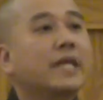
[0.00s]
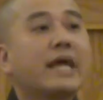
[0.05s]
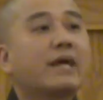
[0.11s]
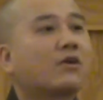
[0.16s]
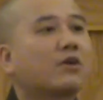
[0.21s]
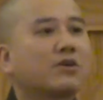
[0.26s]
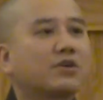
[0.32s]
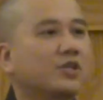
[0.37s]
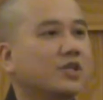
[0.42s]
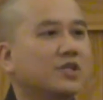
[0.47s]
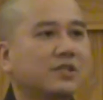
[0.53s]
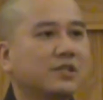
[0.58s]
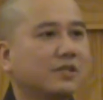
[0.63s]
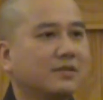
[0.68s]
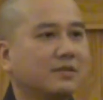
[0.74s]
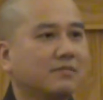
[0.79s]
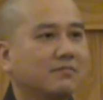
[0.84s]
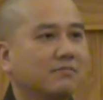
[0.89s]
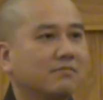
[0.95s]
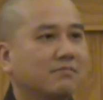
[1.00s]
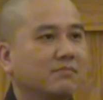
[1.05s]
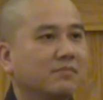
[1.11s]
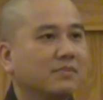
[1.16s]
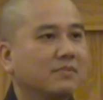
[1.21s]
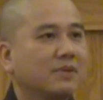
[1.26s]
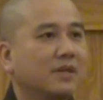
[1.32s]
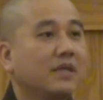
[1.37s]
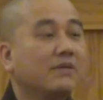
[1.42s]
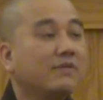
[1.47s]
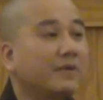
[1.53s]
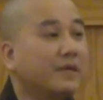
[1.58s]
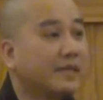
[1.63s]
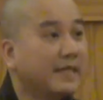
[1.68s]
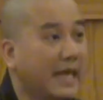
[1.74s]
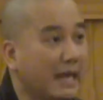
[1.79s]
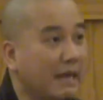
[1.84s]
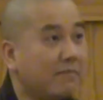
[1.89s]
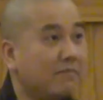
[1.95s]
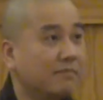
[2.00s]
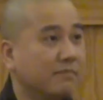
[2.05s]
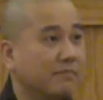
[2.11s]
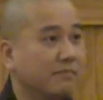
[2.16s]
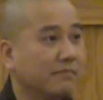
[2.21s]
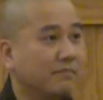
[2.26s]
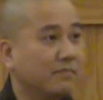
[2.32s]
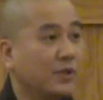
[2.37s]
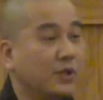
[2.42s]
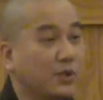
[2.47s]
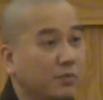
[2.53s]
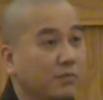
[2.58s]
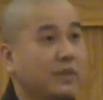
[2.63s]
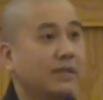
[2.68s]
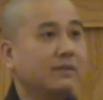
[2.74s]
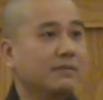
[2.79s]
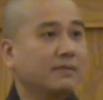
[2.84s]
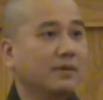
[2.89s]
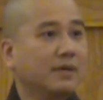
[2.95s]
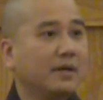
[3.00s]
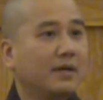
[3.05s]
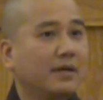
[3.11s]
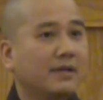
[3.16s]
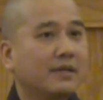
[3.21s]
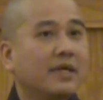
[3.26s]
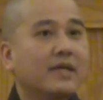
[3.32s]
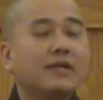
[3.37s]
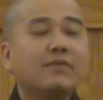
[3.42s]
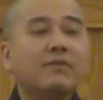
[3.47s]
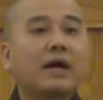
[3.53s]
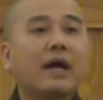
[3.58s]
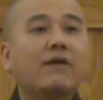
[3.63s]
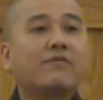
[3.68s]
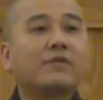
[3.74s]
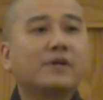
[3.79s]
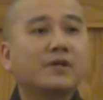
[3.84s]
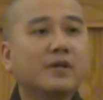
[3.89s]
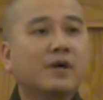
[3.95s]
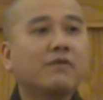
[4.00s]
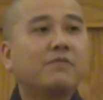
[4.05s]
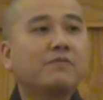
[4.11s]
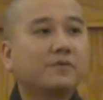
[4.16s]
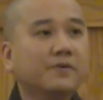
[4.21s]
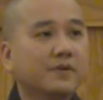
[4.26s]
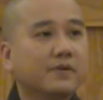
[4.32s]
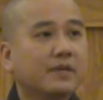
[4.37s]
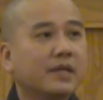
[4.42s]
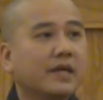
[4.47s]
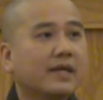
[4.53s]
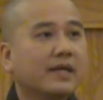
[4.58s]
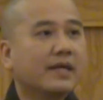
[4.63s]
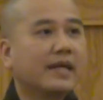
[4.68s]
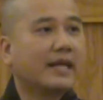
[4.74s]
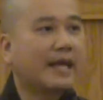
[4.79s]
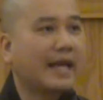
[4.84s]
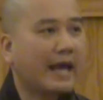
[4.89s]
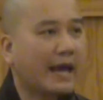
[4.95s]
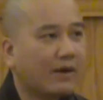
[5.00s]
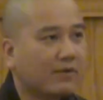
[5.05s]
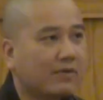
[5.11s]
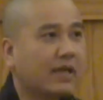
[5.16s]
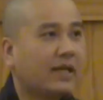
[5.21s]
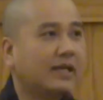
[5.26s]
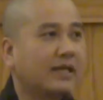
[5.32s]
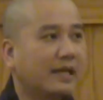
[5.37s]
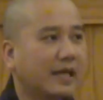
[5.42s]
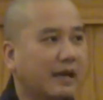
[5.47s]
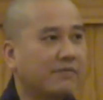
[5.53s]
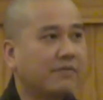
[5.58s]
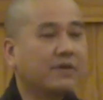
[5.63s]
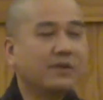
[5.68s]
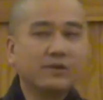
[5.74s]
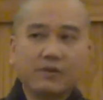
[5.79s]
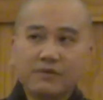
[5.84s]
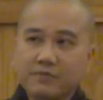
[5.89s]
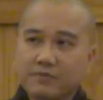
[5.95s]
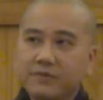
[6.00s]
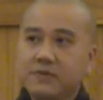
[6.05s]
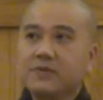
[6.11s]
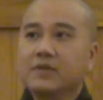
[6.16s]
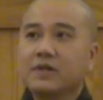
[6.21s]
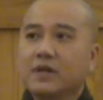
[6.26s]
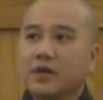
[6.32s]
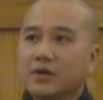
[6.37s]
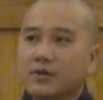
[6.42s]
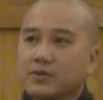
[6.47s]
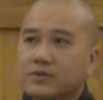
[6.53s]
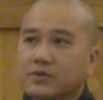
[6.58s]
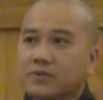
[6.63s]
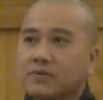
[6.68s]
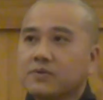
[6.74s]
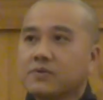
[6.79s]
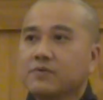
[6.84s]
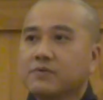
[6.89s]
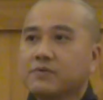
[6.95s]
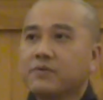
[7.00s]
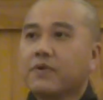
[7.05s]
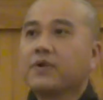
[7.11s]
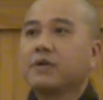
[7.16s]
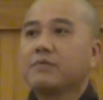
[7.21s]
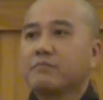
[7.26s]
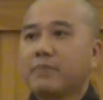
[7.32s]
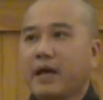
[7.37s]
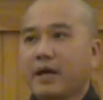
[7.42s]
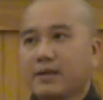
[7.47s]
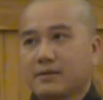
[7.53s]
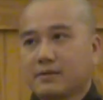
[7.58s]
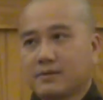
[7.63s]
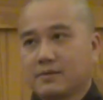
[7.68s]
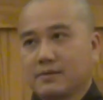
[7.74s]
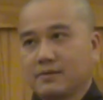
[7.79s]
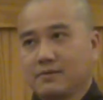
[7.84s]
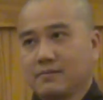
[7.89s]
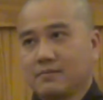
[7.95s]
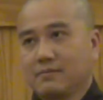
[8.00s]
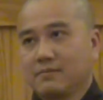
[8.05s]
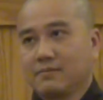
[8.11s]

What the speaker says: their condition, even them, human, they don't have enough food. Then how can they have enough food for the pets?